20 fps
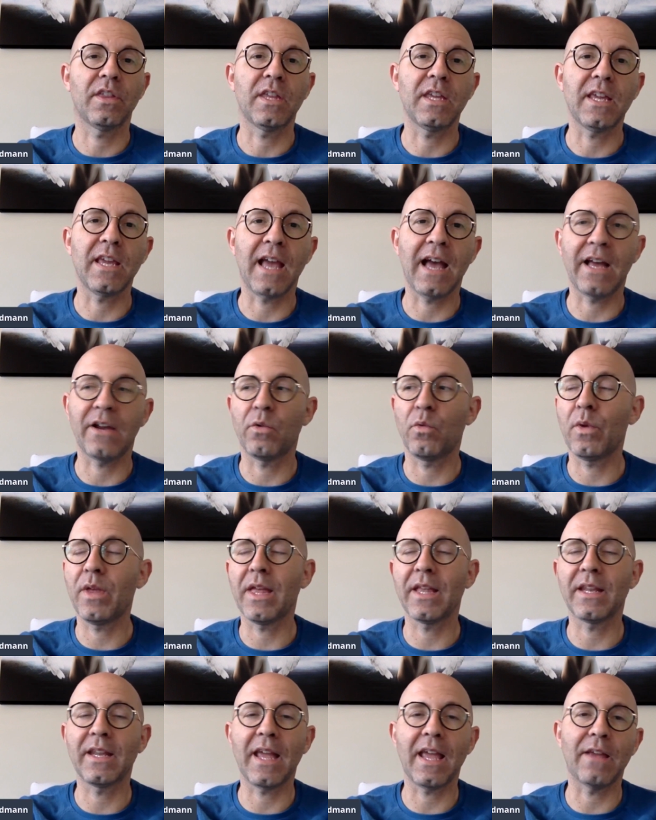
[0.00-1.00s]
how to
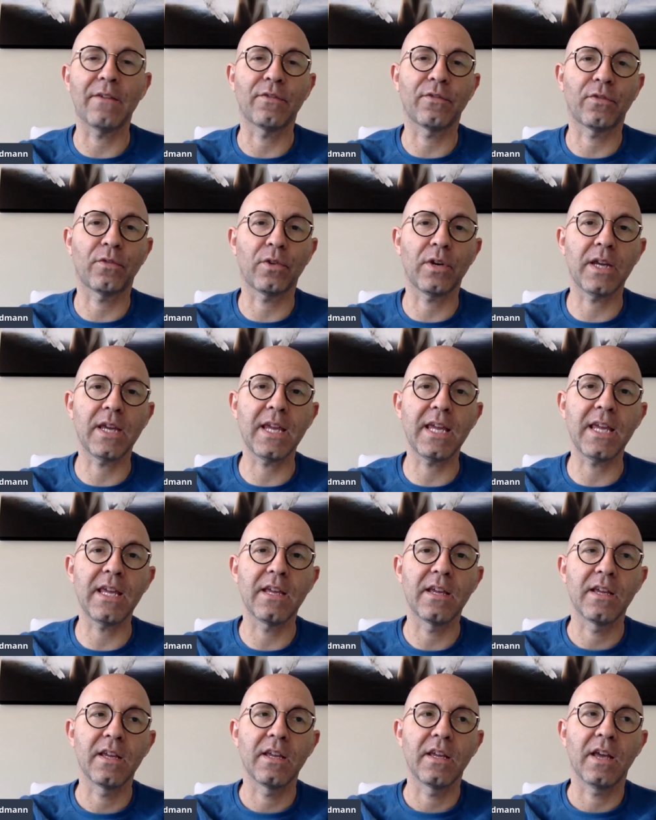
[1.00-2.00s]
win a free
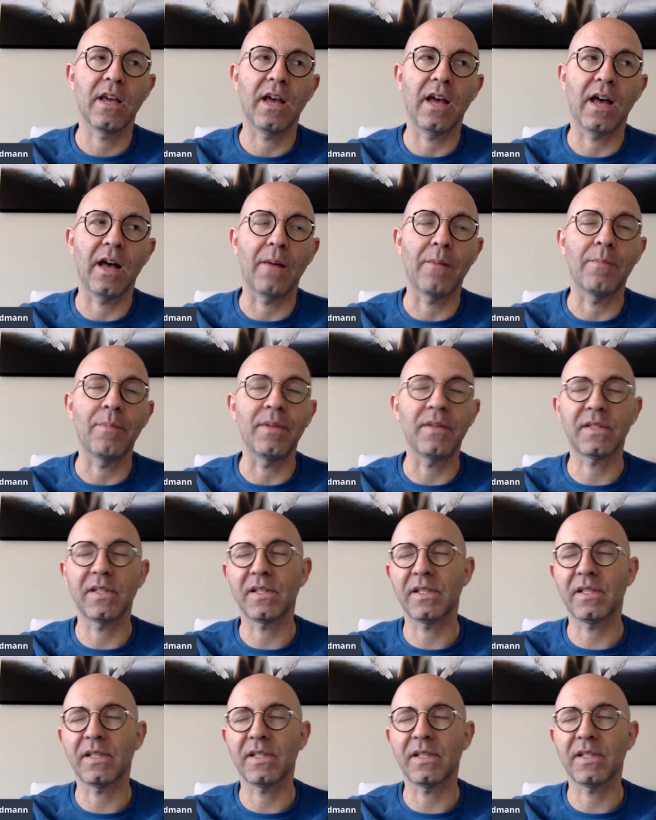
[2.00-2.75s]
business